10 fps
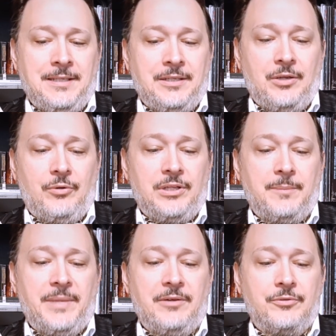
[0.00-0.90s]
Knowing the
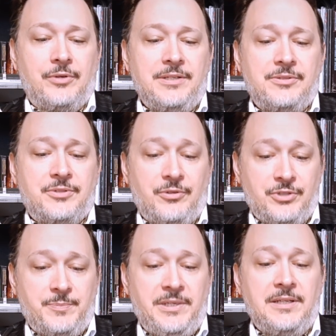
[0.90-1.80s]
boundaries, so to
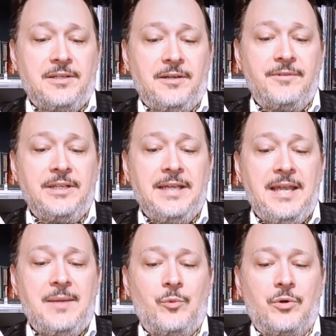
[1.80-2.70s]
speak, of the game
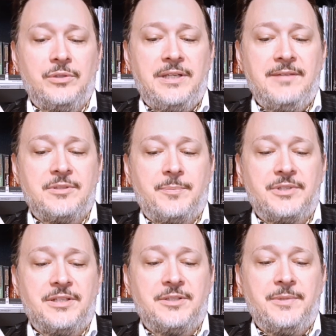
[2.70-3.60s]
world gives the
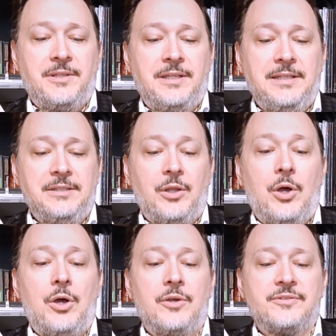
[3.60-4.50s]
participant the
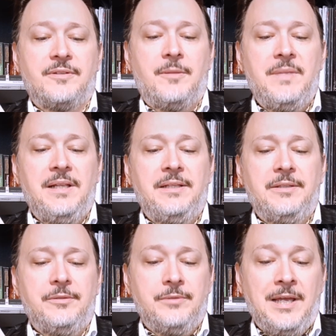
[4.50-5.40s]
laws of the
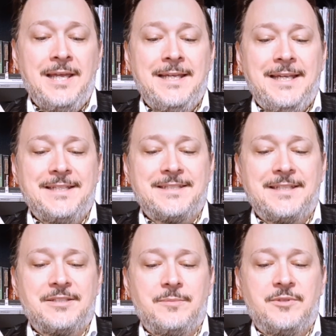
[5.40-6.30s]
milieu, its
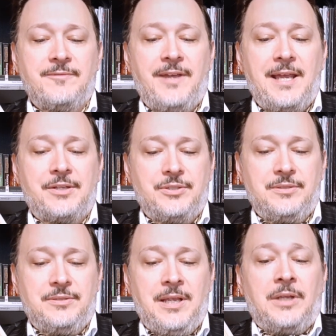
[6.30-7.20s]
systems of action,
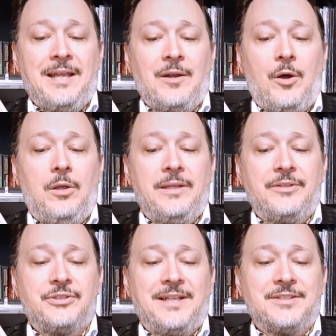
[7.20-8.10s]
and all else
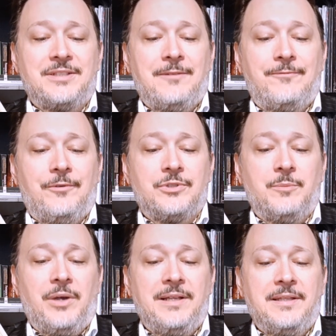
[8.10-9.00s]
that is set forth to
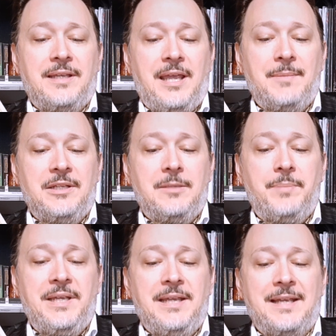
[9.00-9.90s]
bring the game into
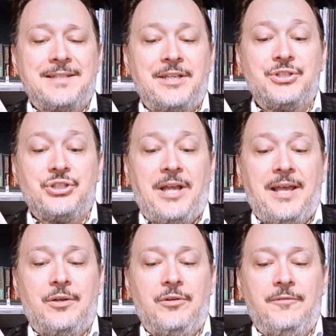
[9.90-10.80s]
being as a
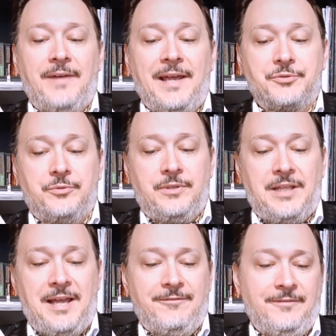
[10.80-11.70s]
shadow of actual
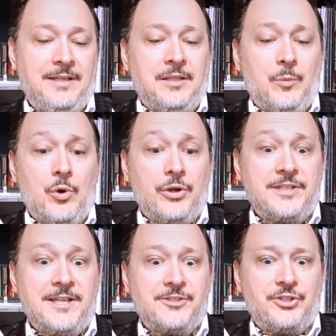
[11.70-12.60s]
life. The more
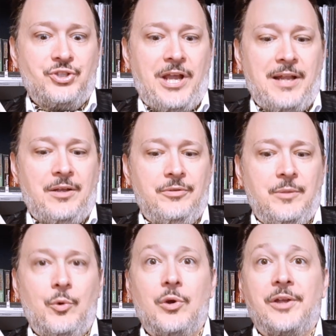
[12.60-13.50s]
intense the shadow, the
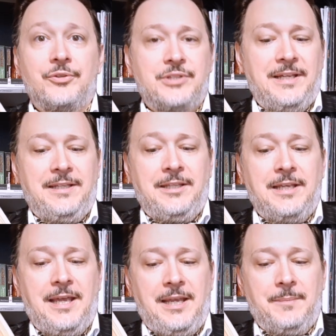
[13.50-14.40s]
more entertaining the
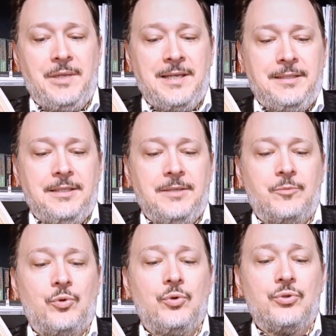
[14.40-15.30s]
game. The
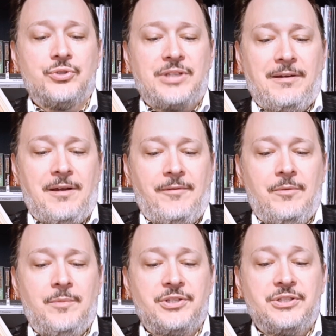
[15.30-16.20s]
rules, however,
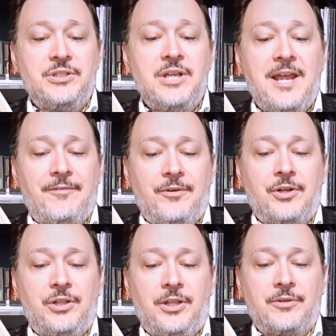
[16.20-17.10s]
must never
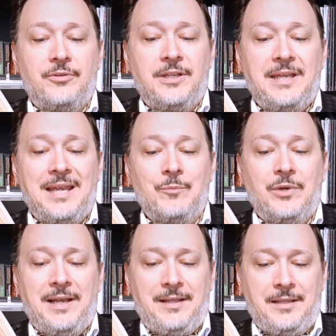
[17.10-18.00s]
clutter the game
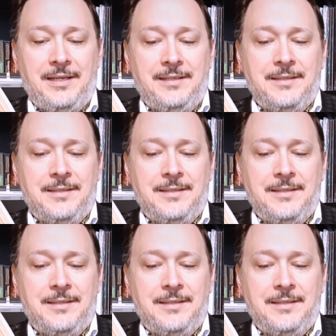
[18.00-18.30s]
reality.